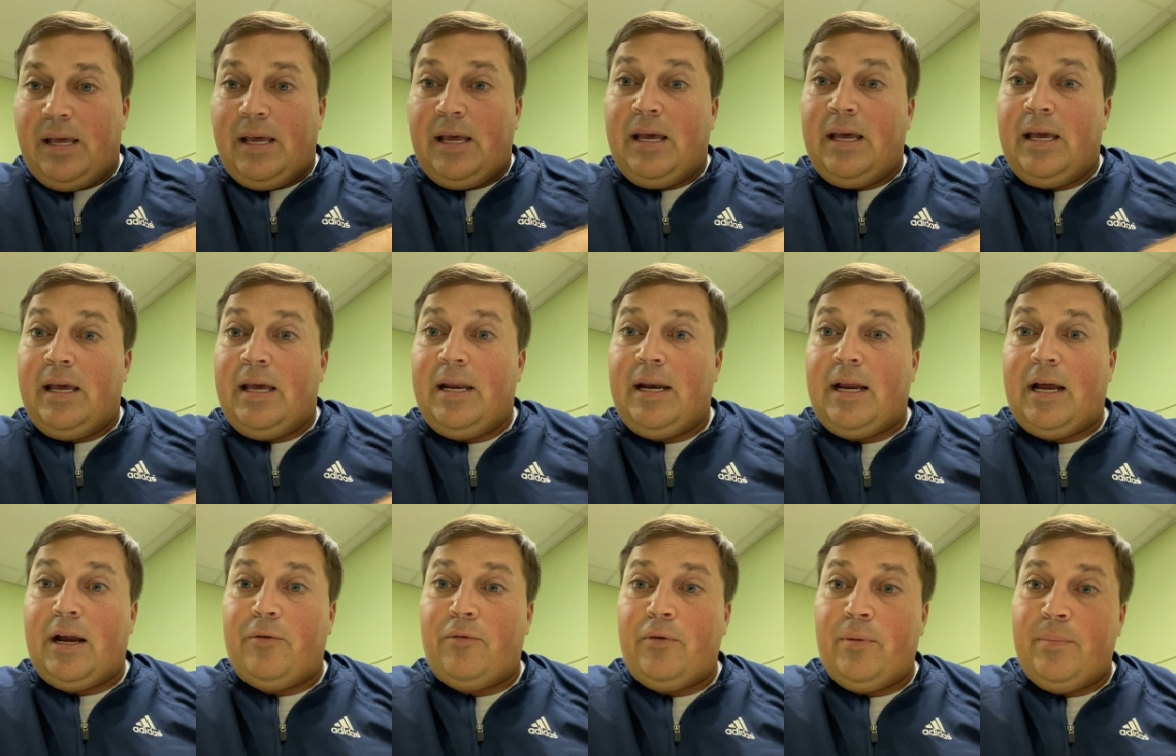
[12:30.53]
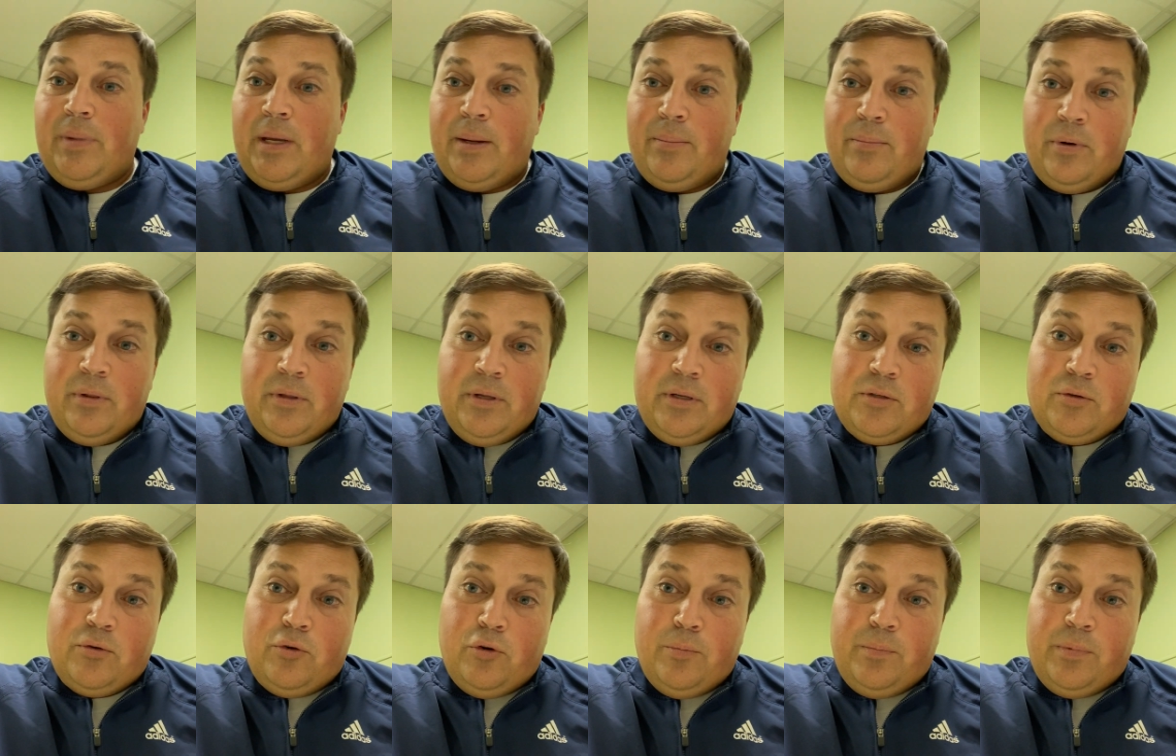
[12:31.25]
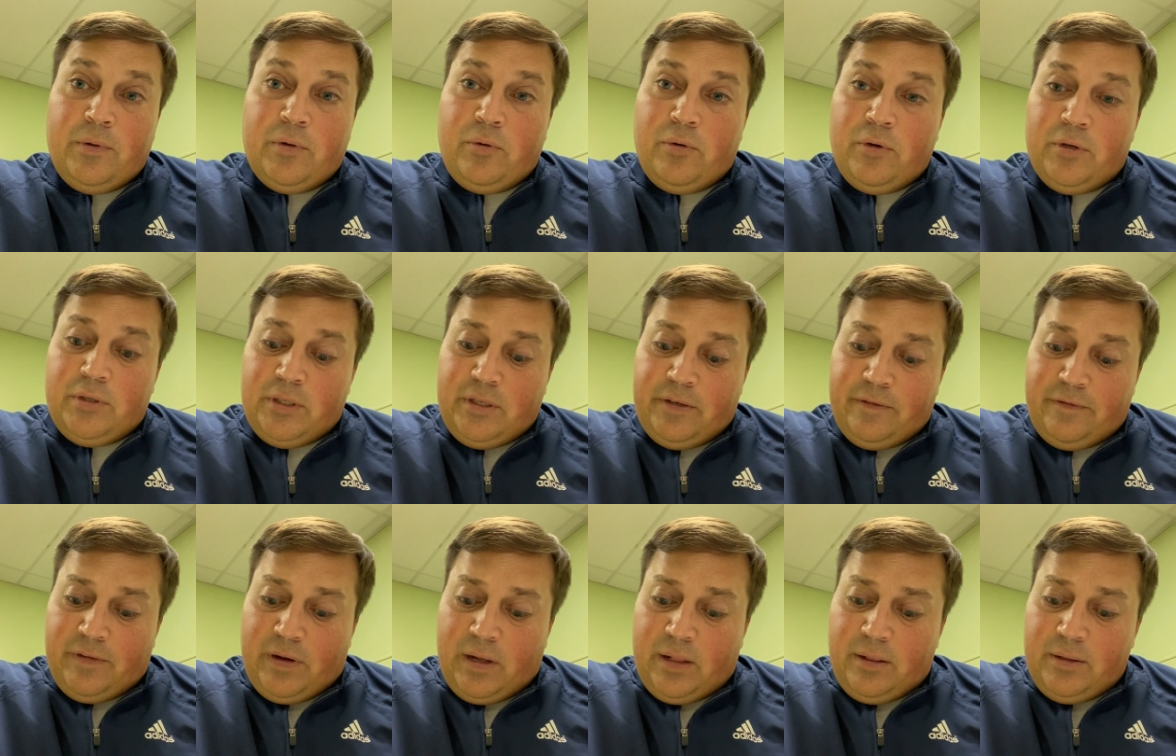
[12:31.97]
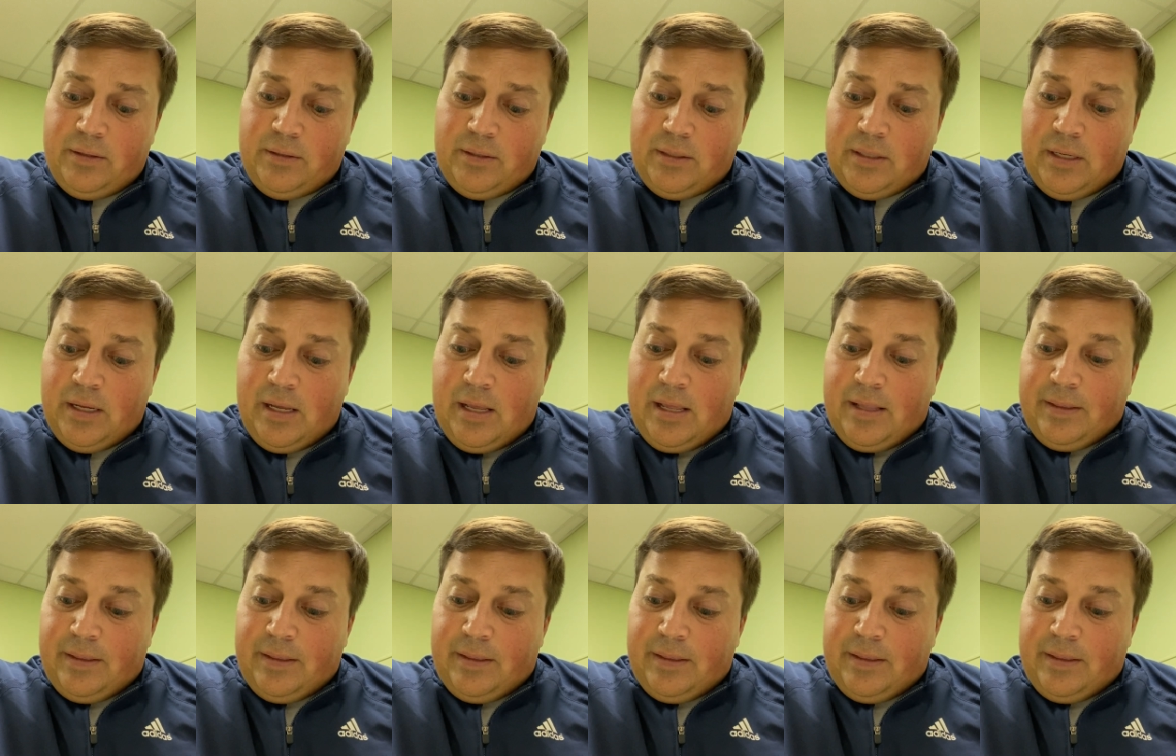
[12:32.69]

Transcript: and I remember this group of Christian fellows.